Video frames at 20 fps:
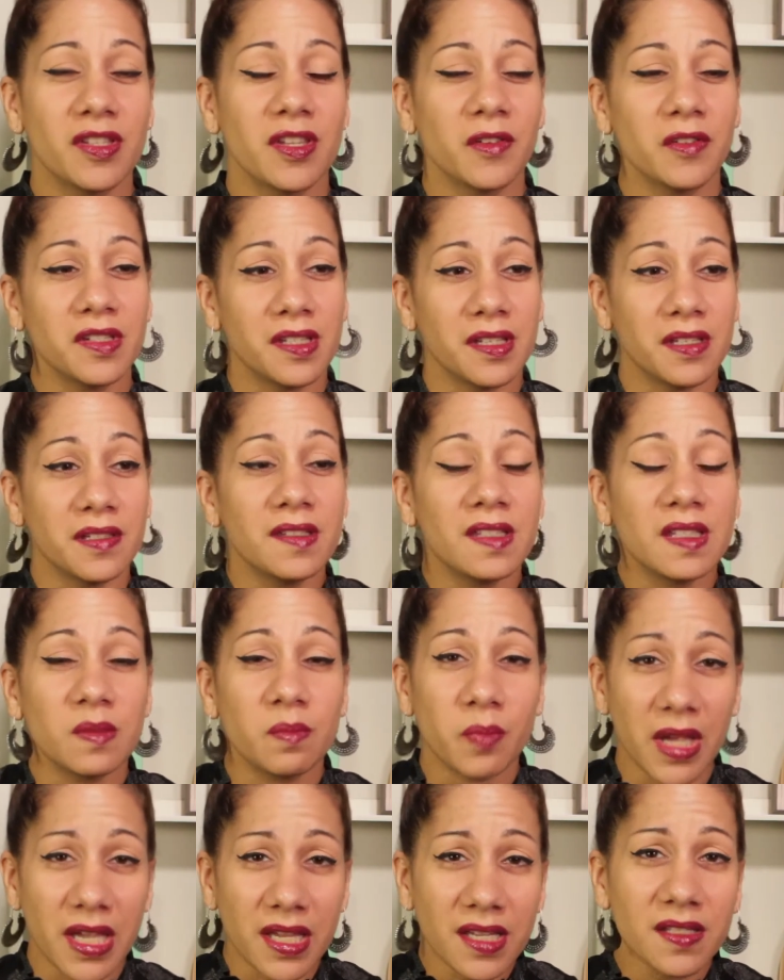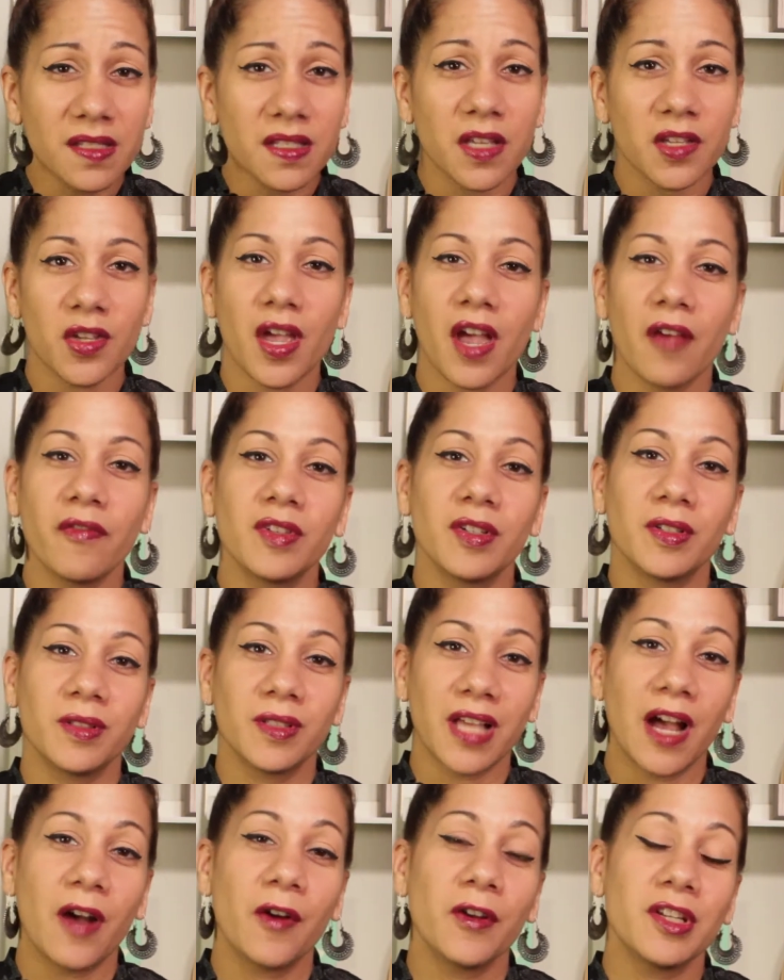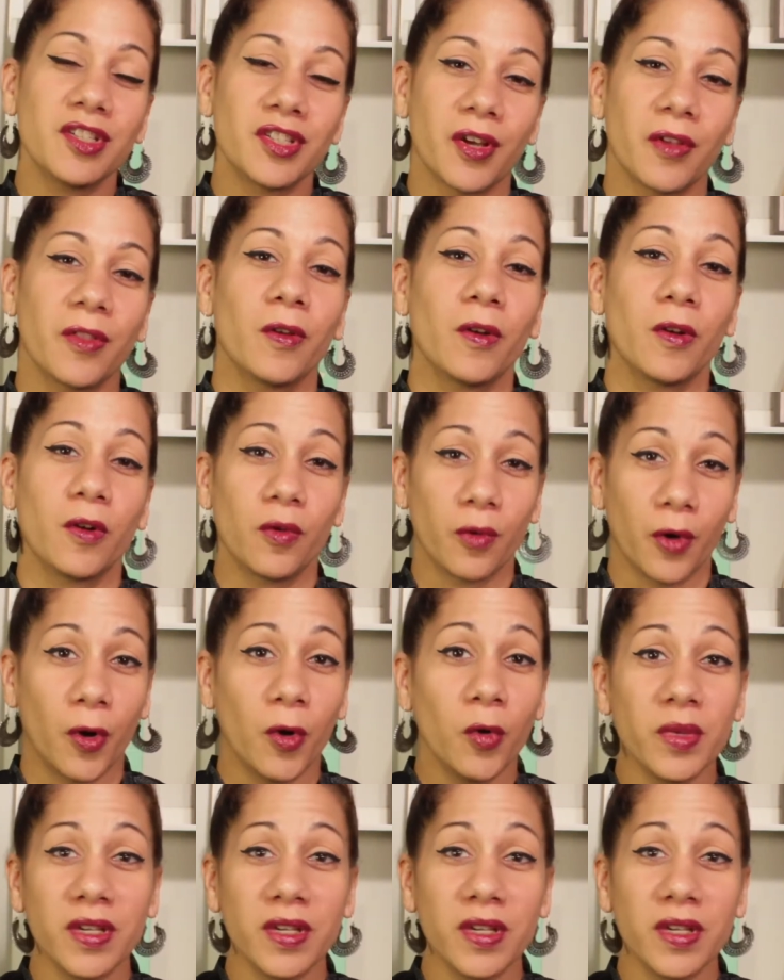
there's this space that you have to allow each other to grow,